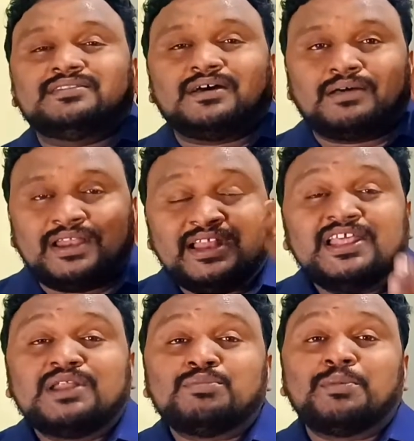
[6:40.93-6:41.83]
the
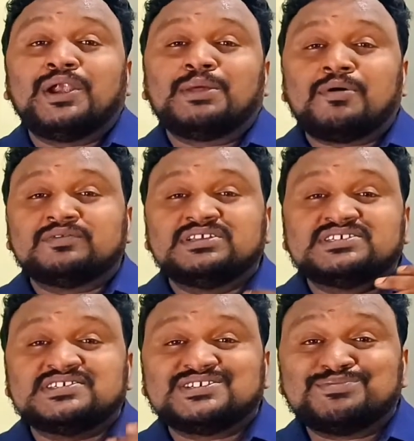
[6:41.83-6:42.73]
linear momentum of the
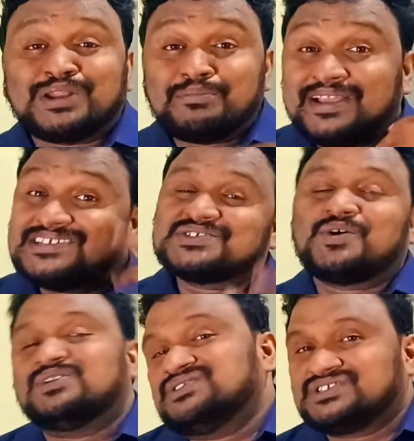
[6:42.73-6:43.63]
system remains
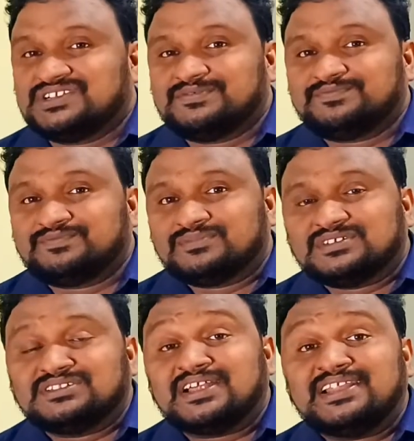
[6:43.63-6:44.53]
constant.
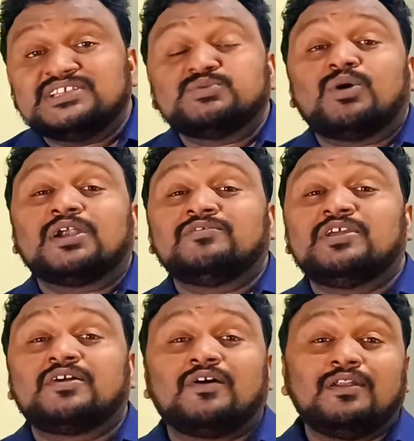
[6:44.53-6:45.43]
That is what we
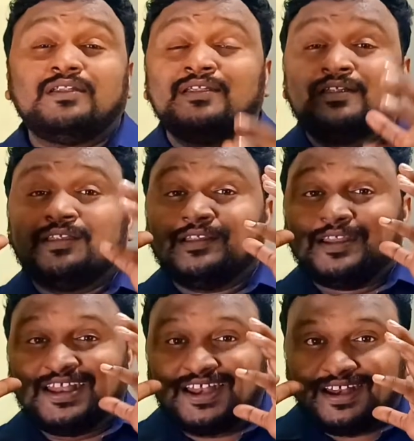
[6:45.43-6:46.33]
call
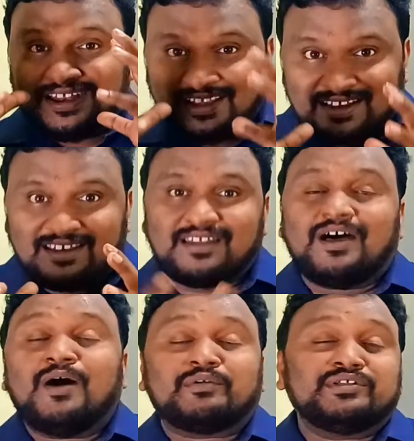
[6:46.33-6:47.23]

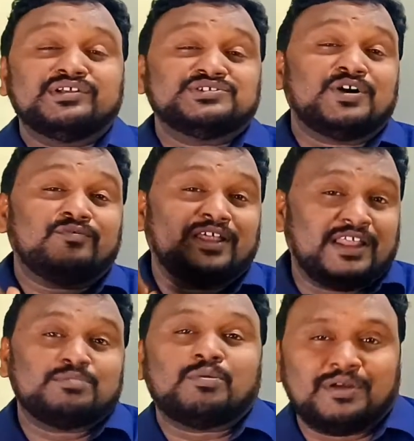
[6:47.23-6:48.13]
law of conservation of
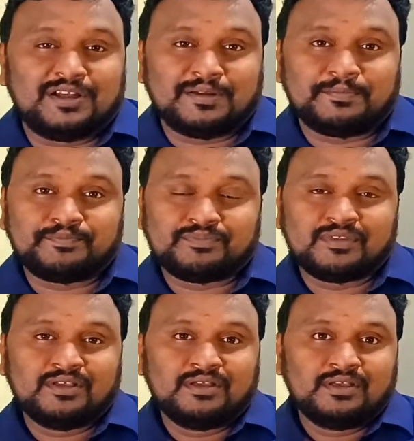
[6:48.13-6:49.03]
linear momentum.
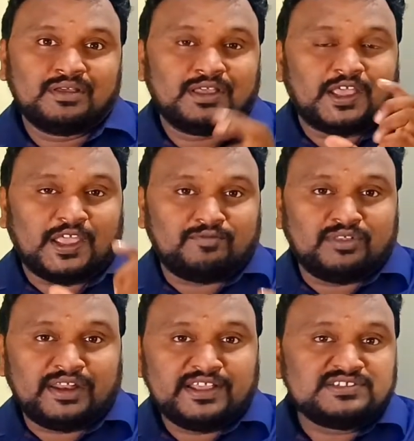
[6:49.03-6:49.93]
If
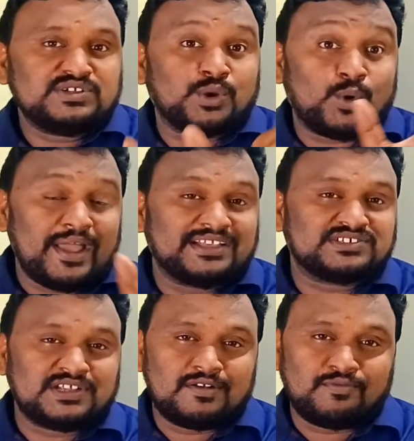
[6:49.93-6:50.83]
there is no
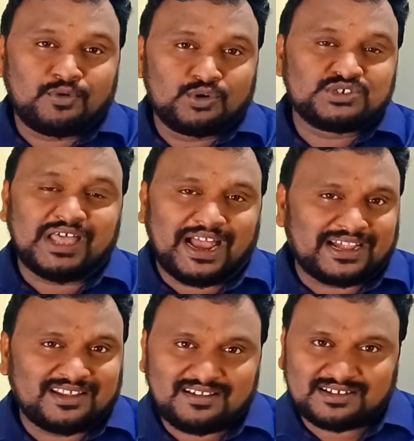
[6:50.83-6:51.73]
external force
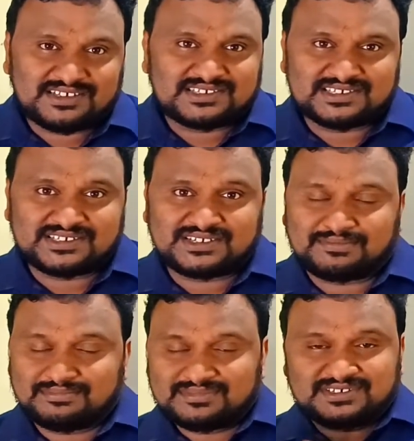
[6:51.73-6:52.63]
acting on the
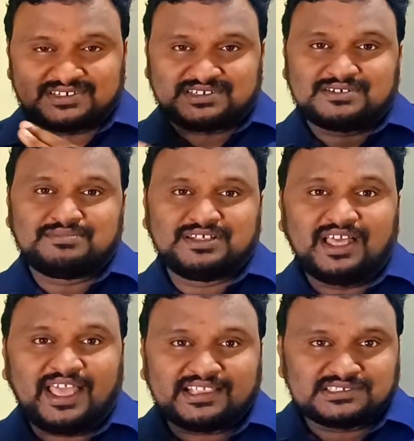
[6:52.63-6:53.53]
system
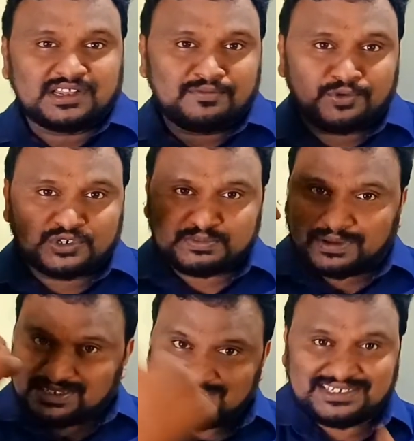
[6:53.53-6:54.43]
meda external force
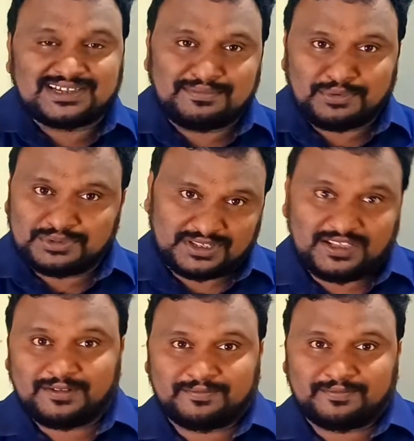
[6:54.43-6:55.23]
pani cheyakapothe,